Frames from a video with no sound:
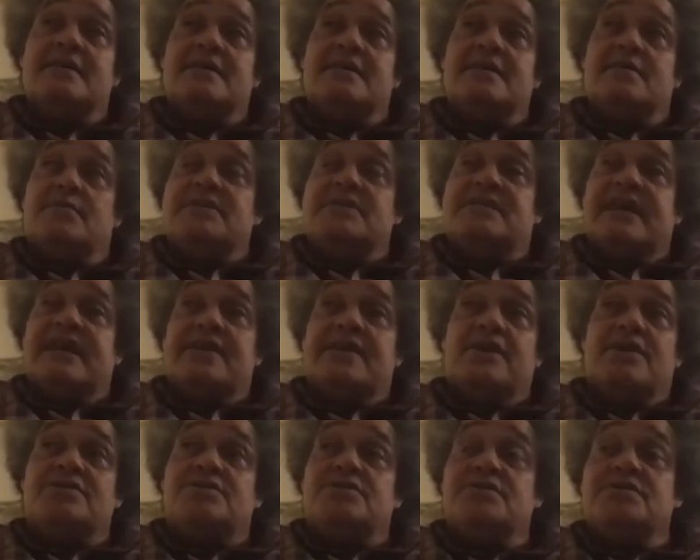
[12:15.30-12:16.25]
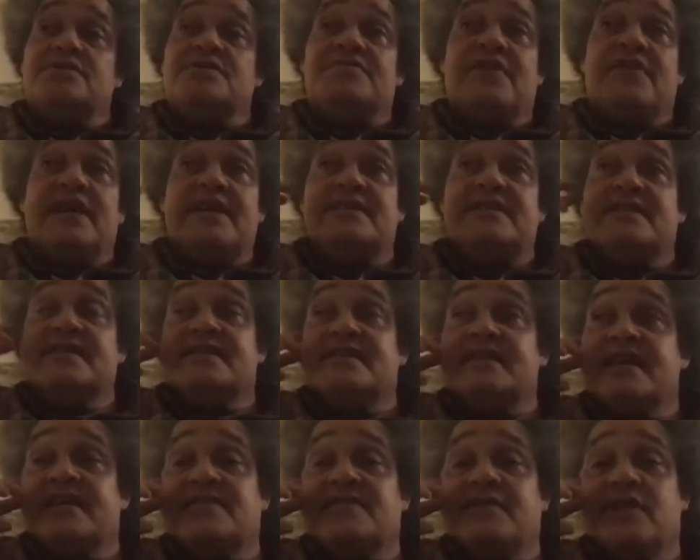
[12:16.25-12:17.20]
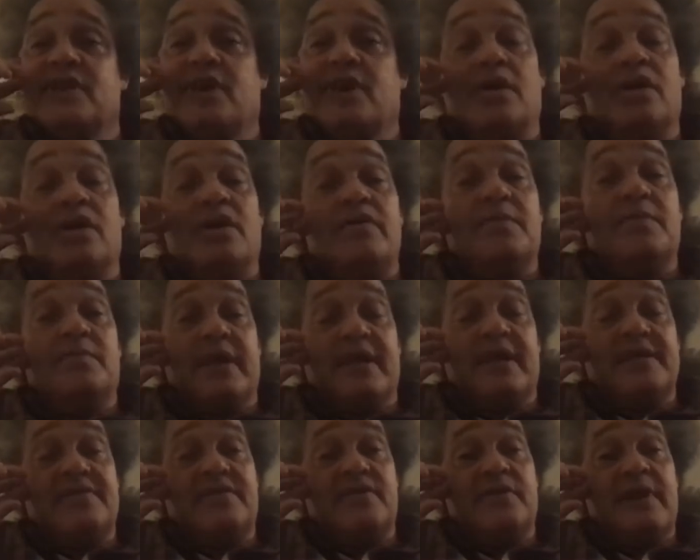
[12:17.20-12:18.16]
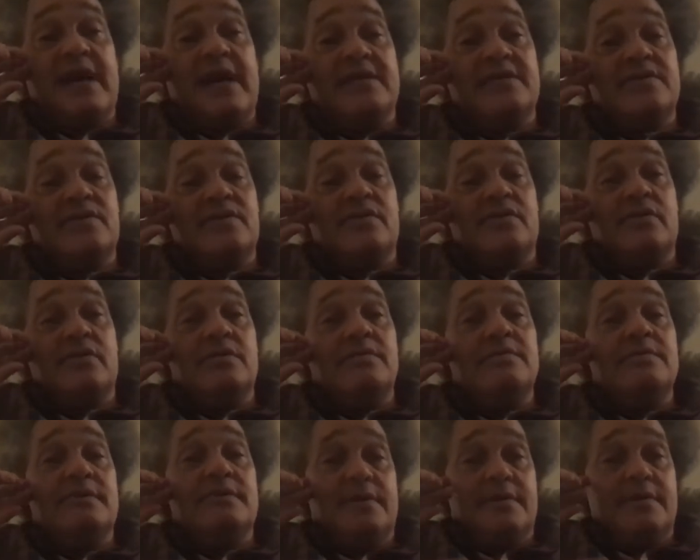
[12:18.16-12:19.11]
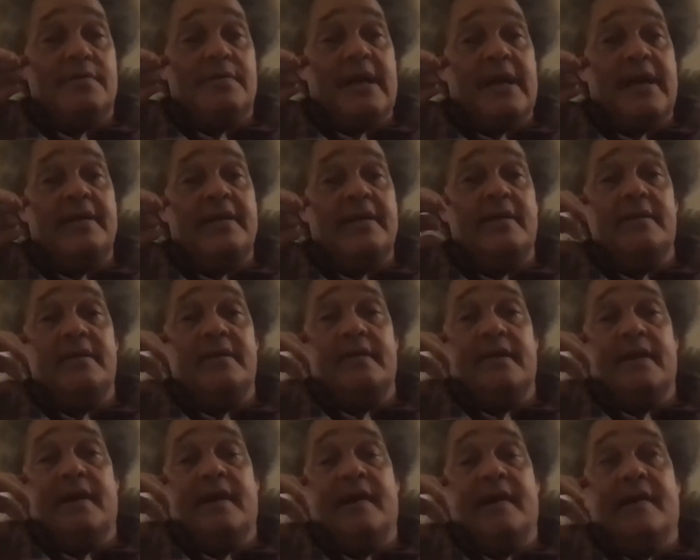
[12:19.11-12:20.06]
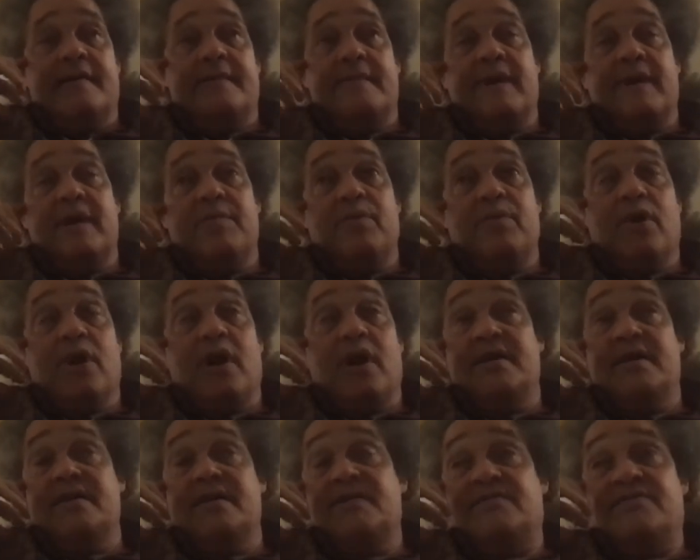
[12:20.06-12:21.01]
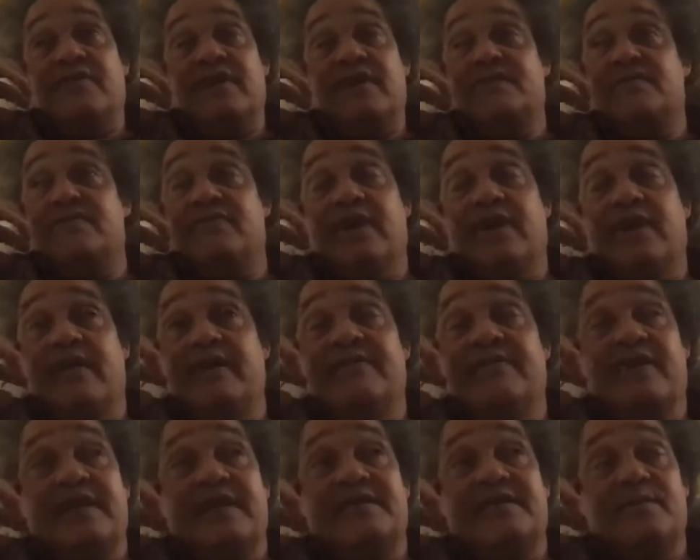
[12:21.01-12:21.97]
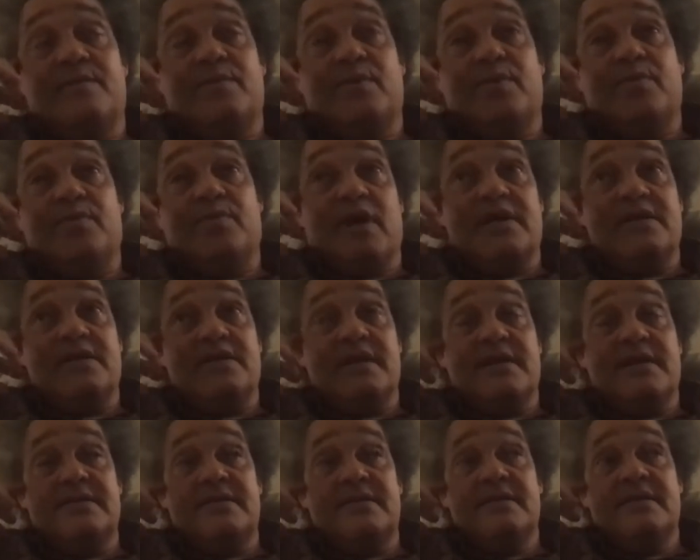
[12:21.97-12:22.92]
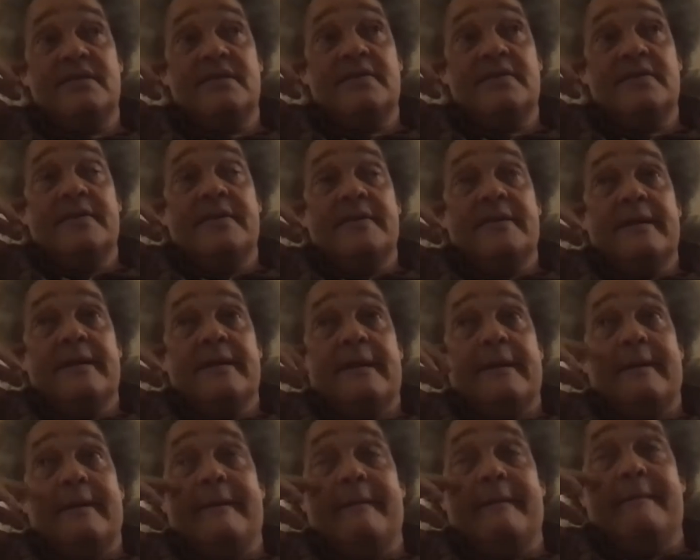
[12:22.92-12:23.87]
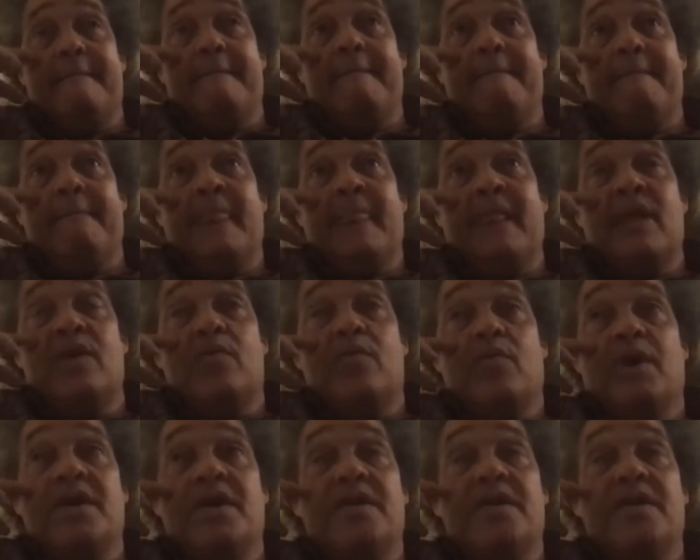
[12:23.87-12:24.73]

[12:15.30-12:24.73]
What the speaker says: Like this, right? But we kind of send our students very successfully all over the place for grad school, right? Abroad, it's